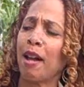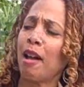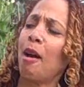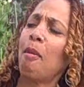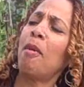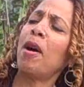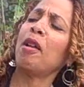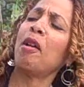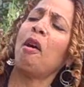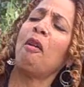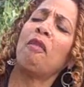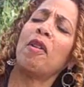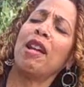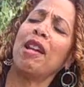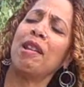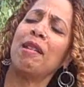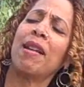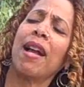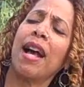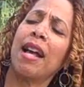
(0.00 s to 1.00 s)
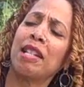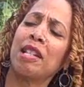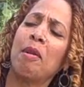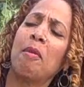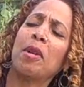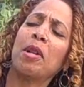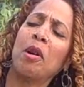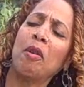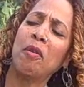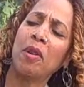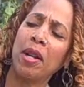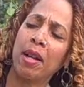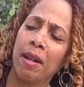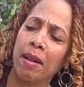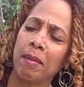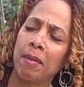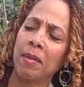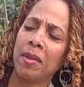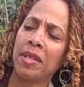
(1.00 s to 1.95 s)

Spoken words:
Come on over here, you guys. Come on over here.